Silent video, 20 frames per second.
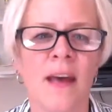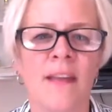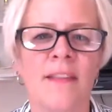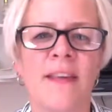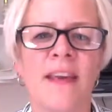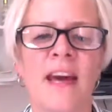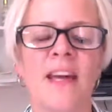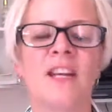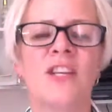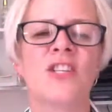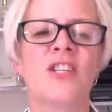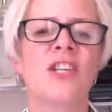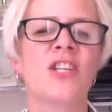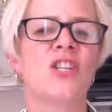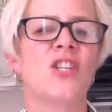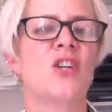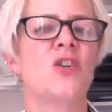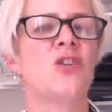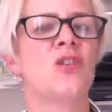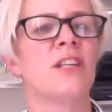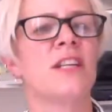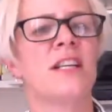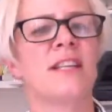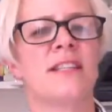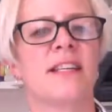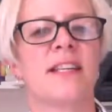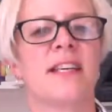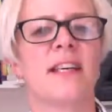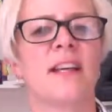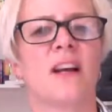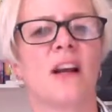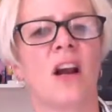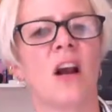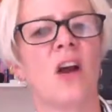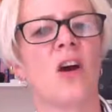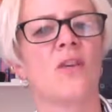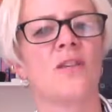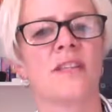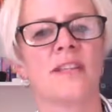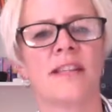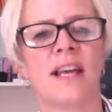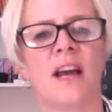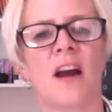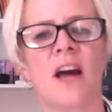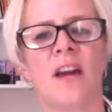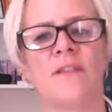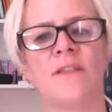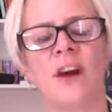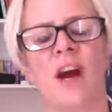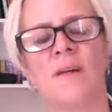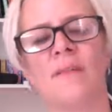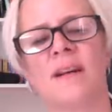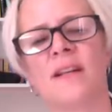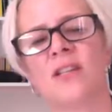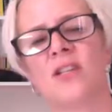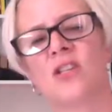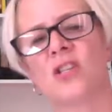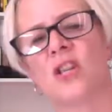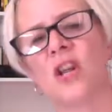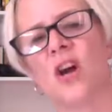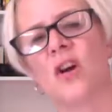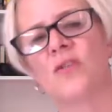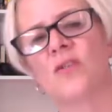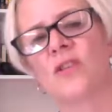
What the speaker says: The energies usually, as a year closes, they kind of come in slow,